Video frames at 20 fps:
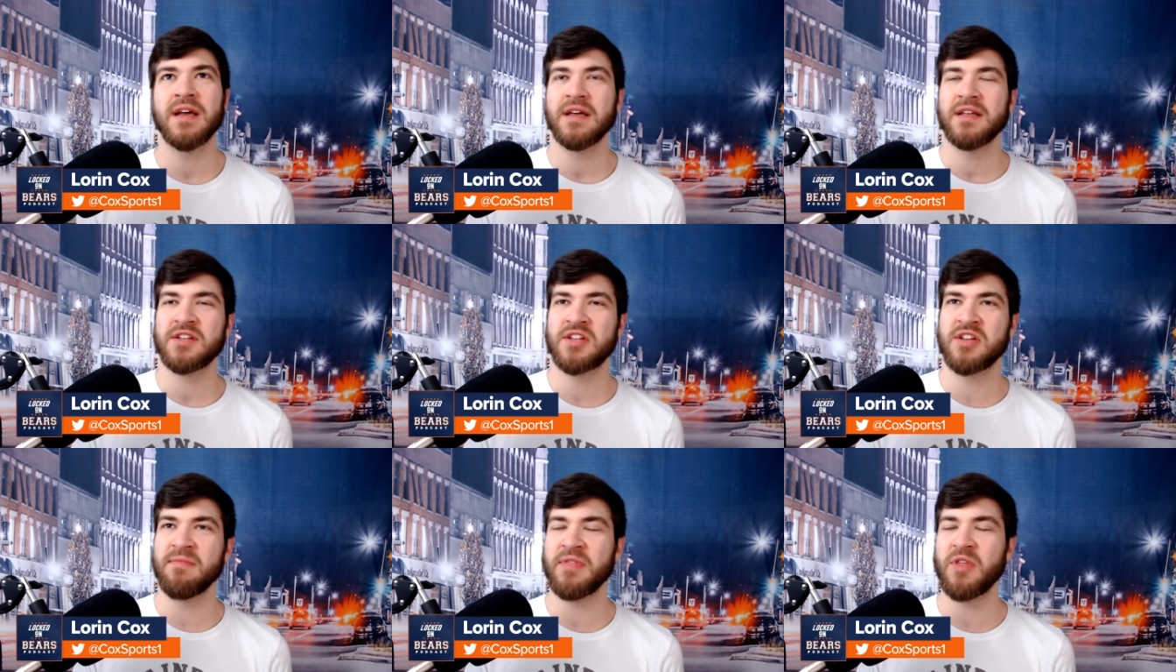
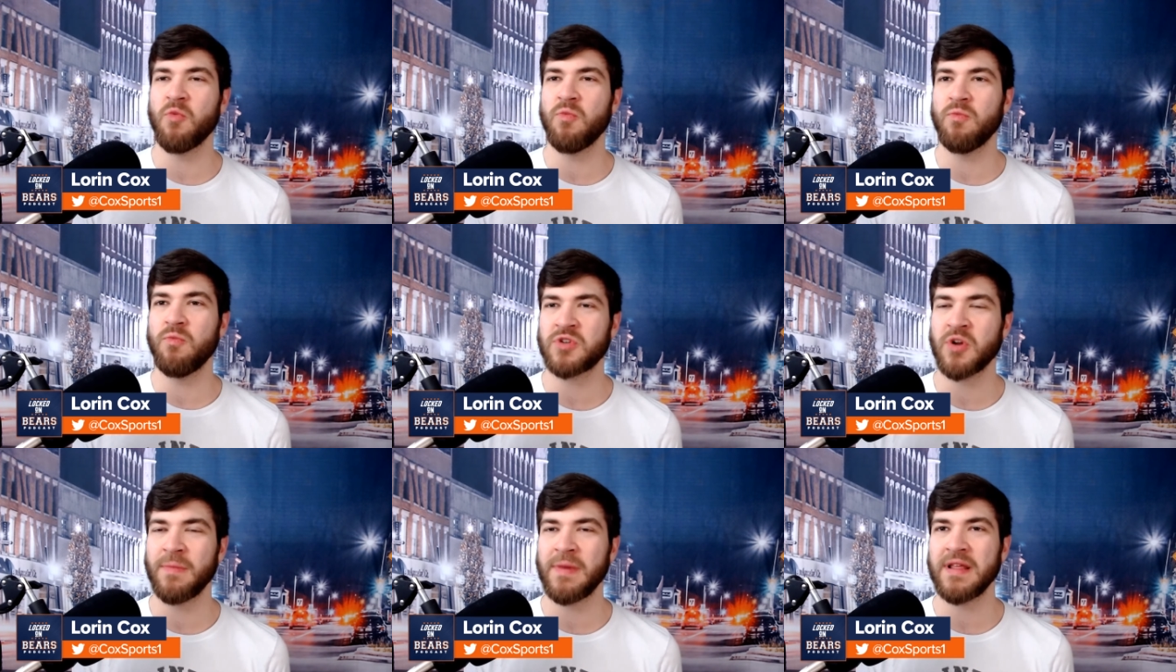some of
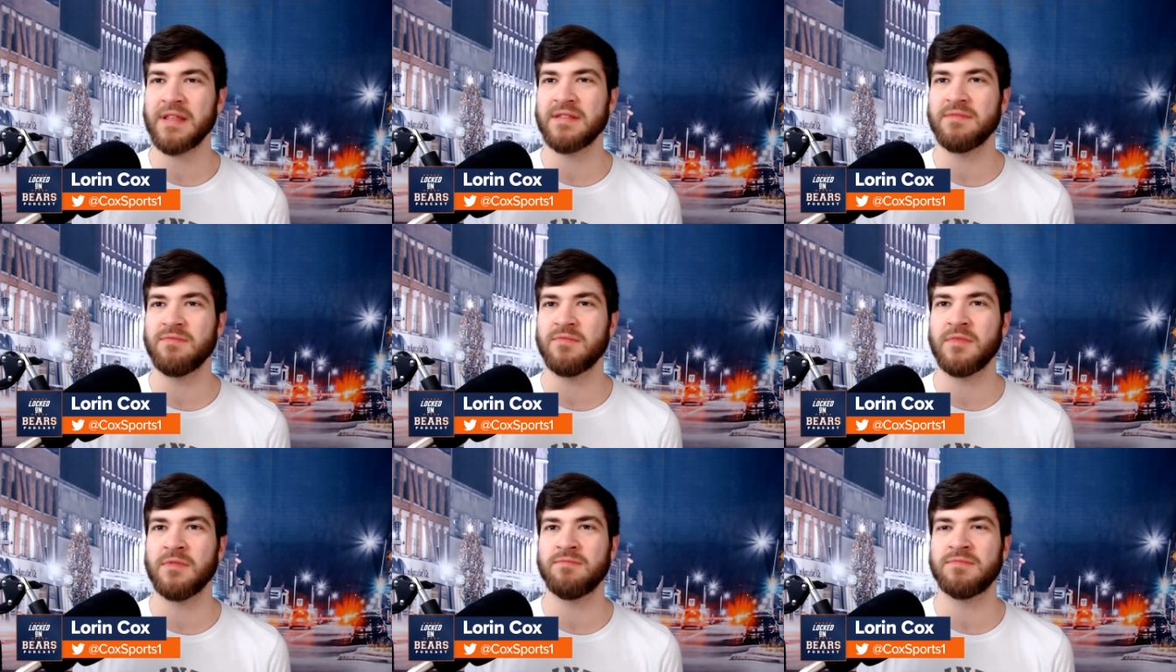the, so many
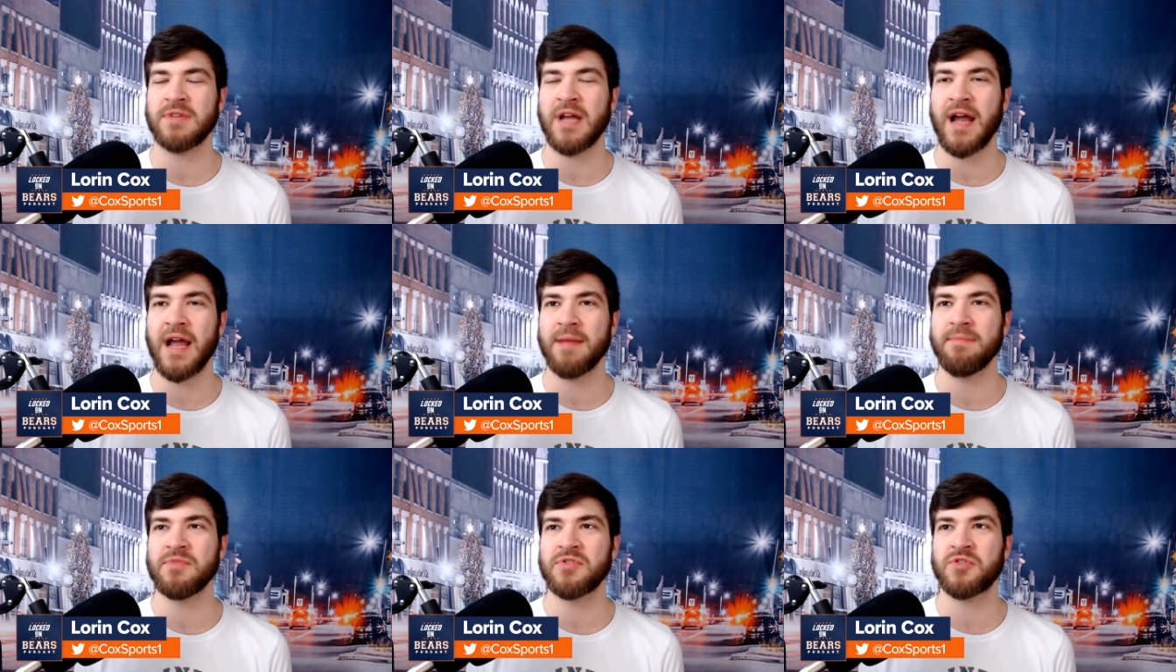of the
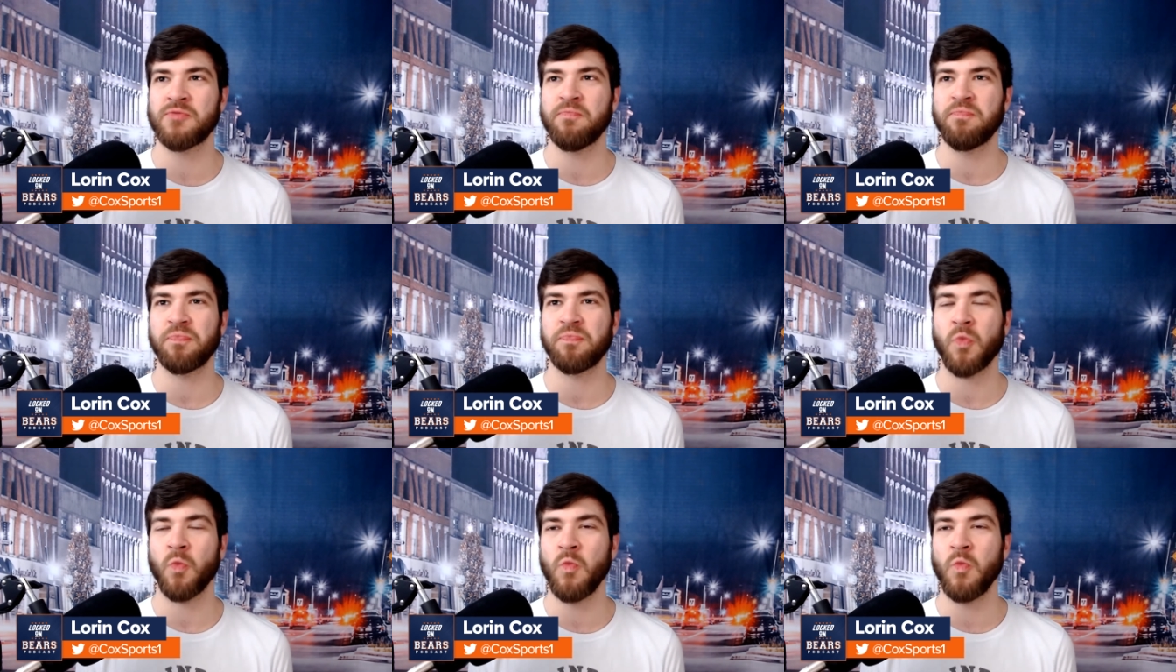times
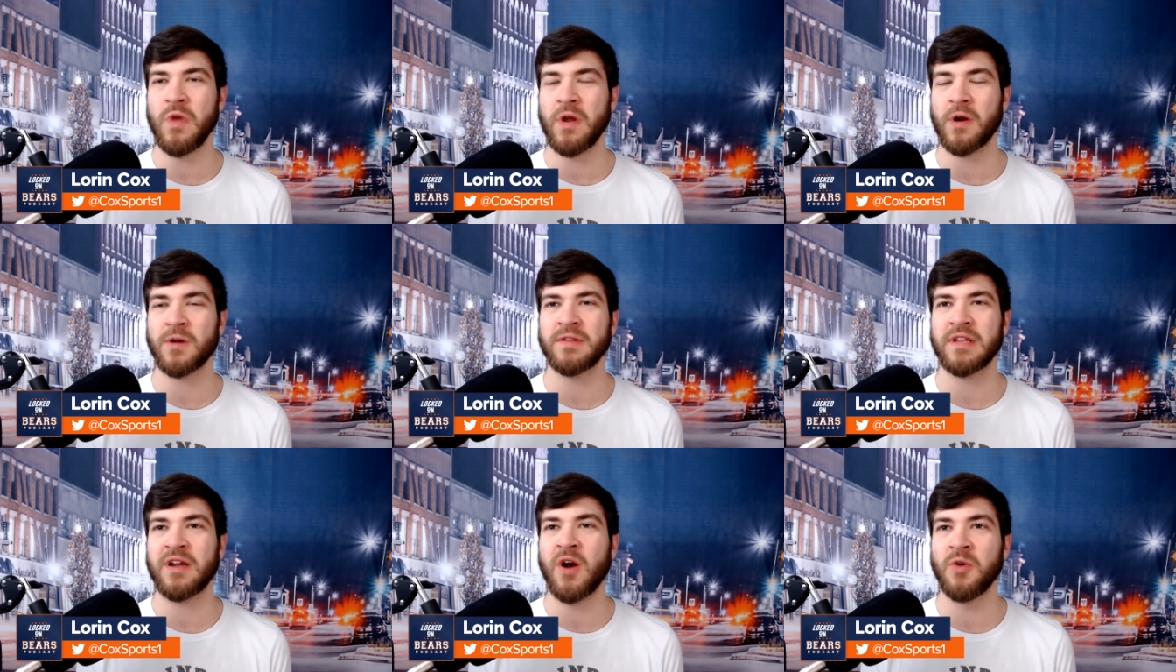we
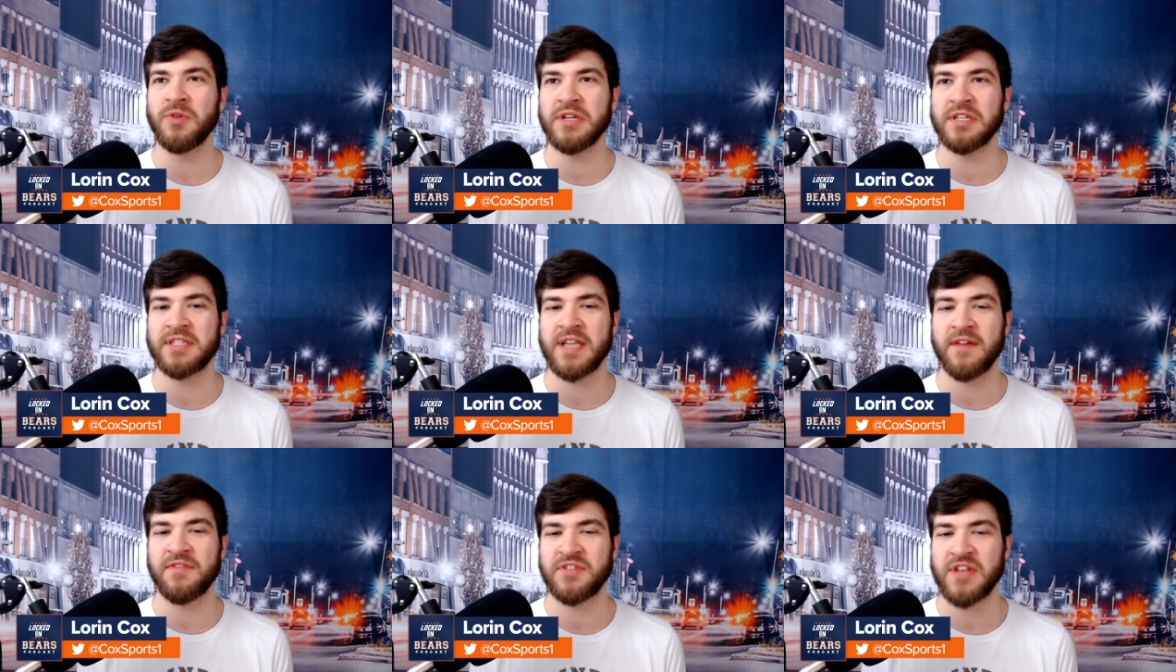heard the
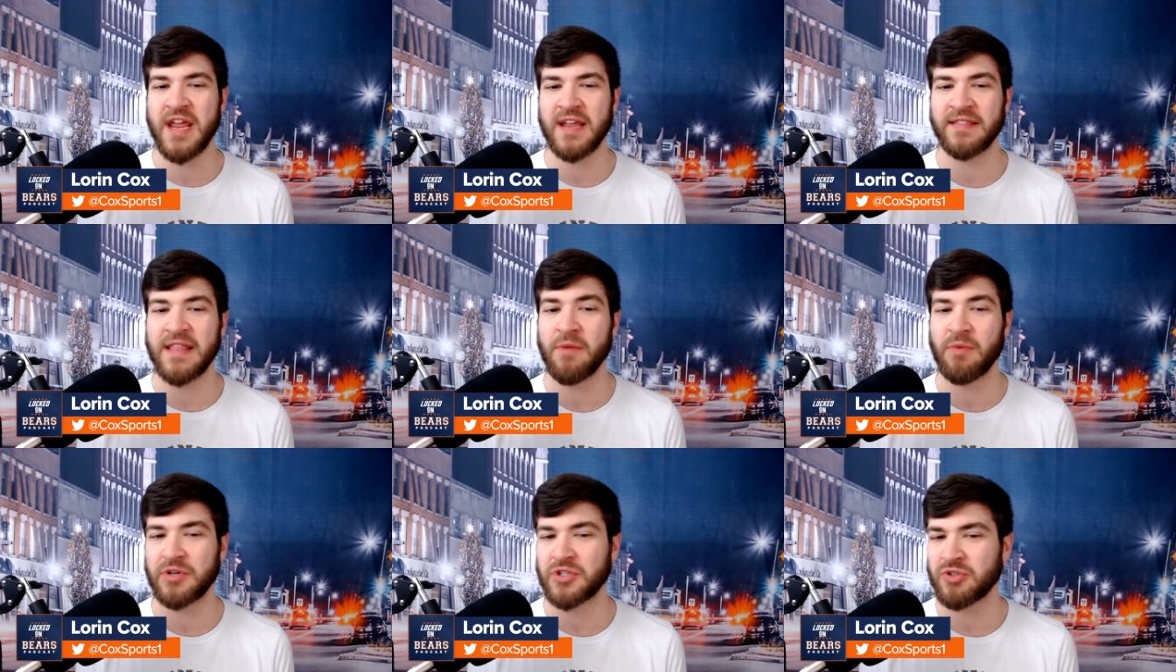coaching staff
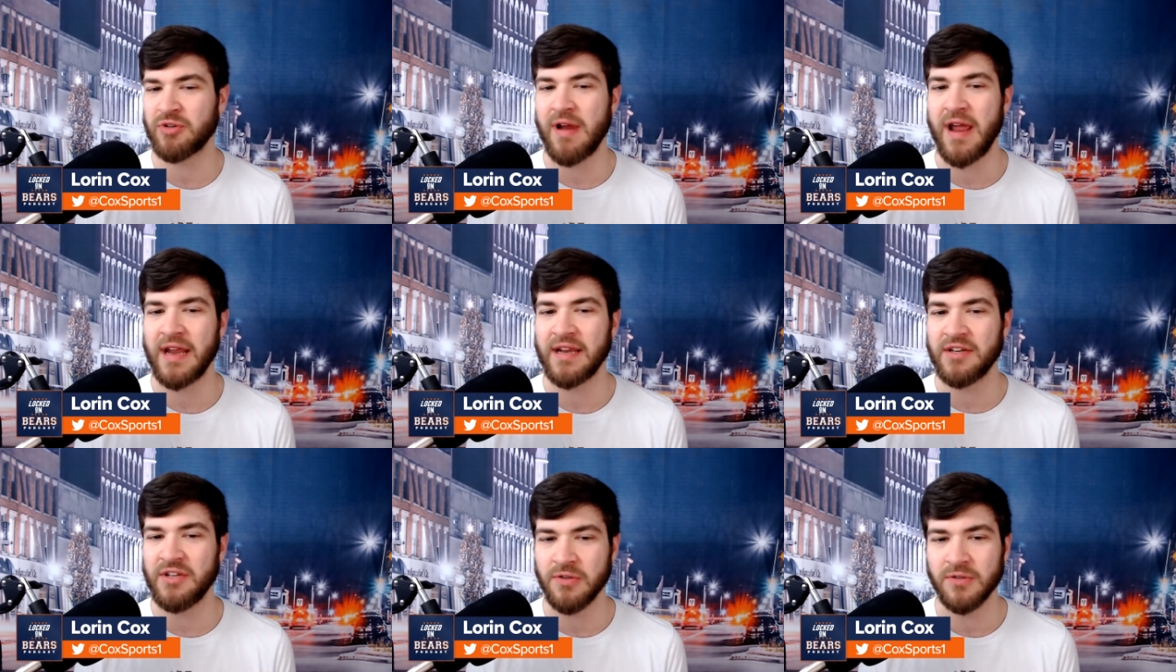saying they were
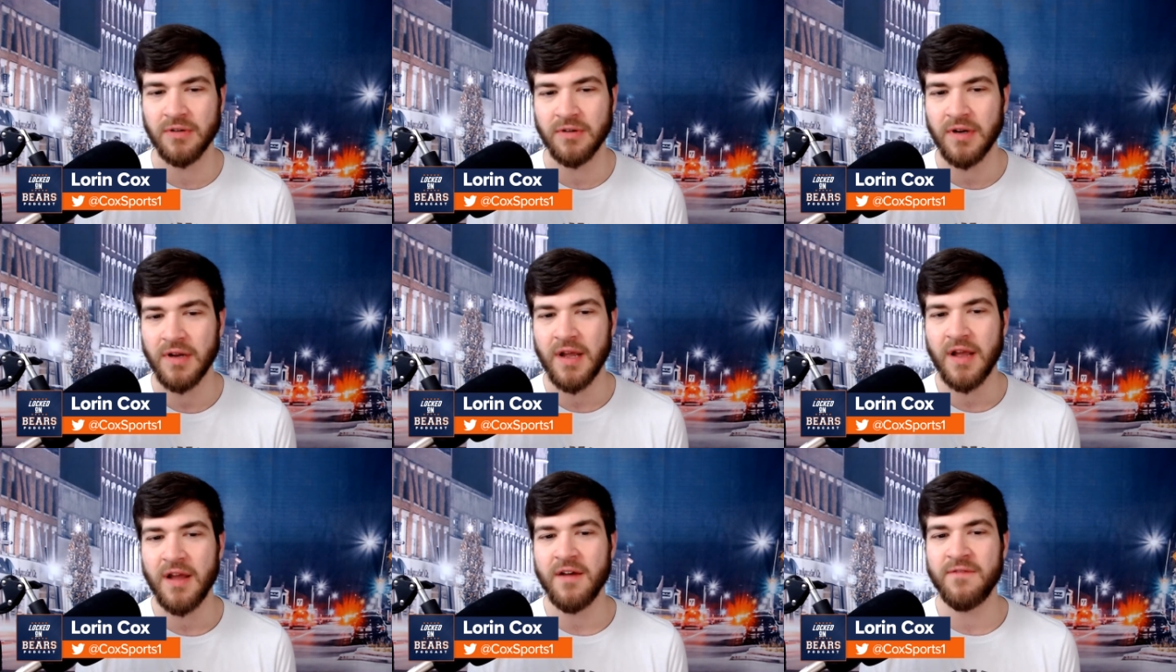trying
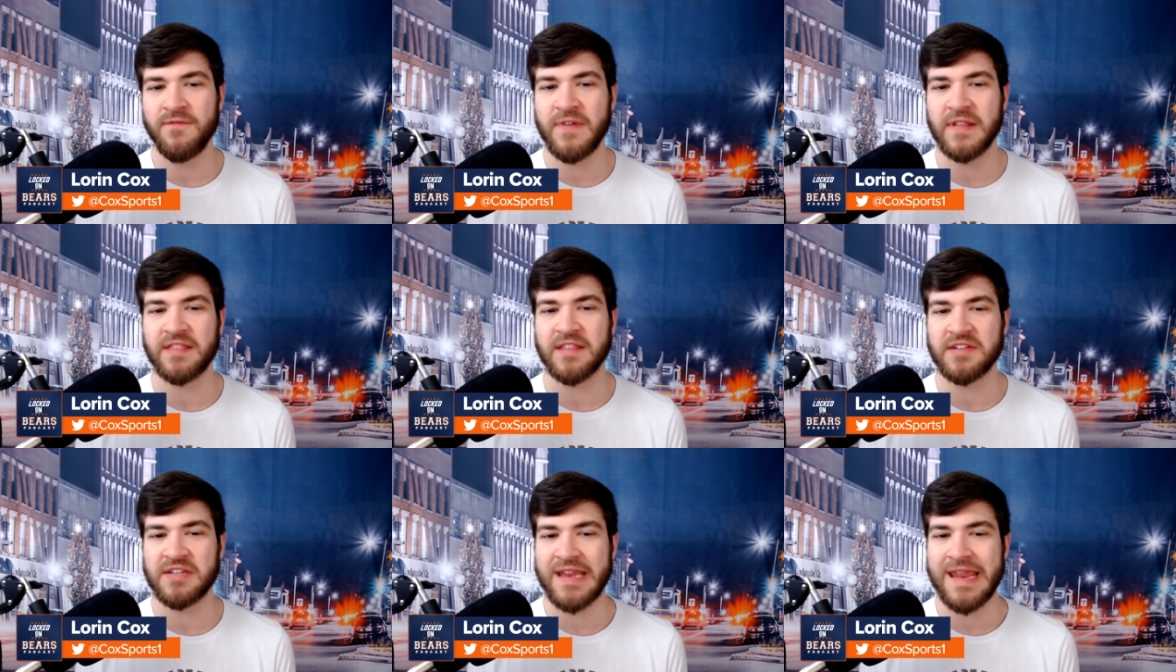to
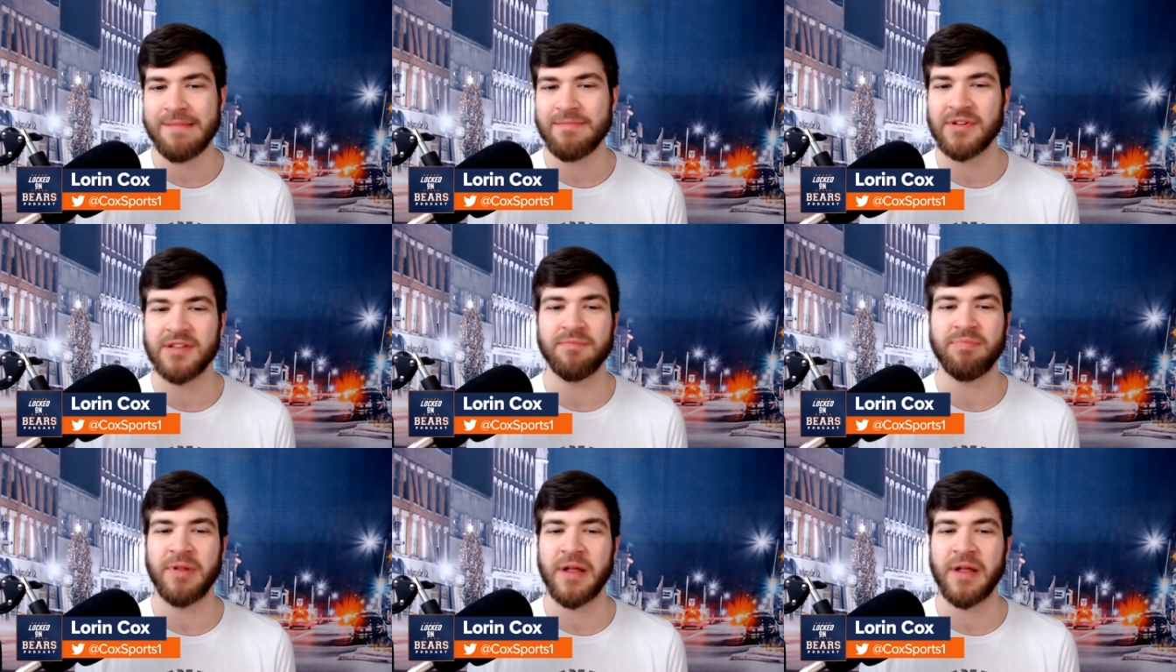fit the scheme to the